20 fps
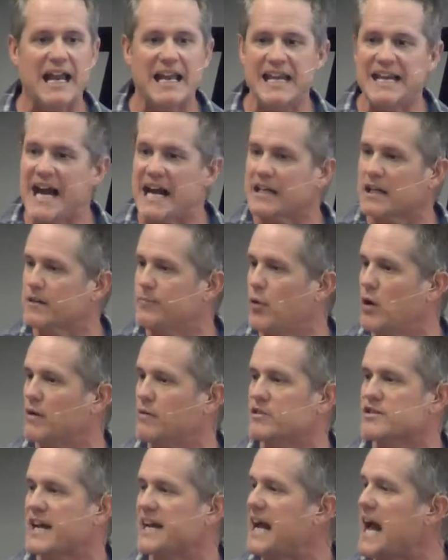And he got to the point
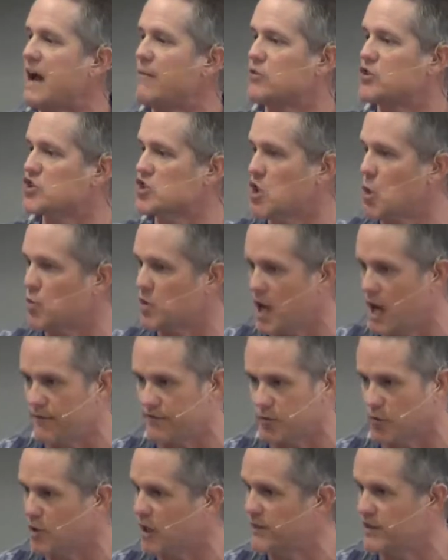where he was like, I was so
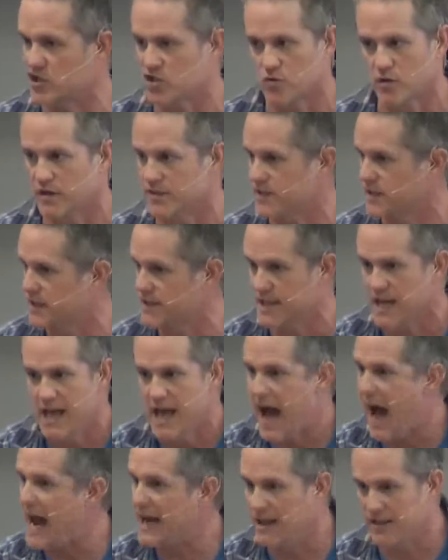comfortable on these grizzlies,
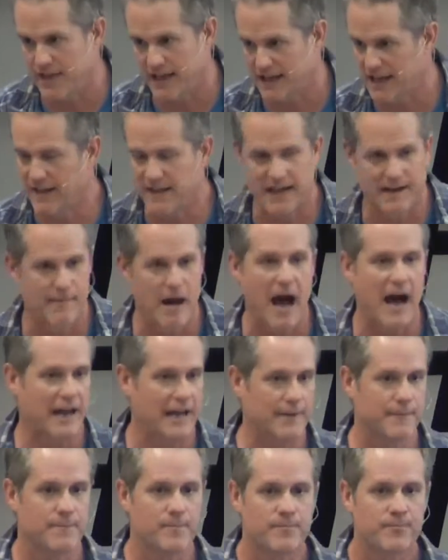I didn't think anything about
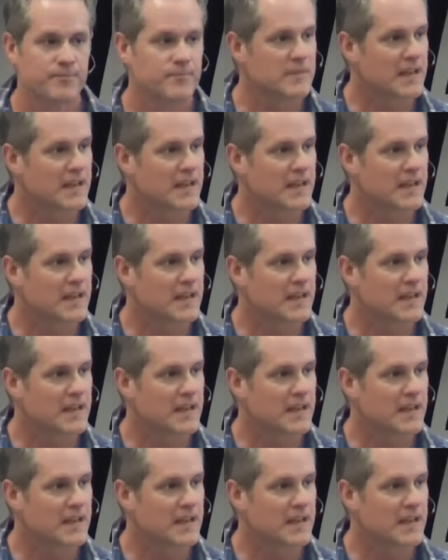it.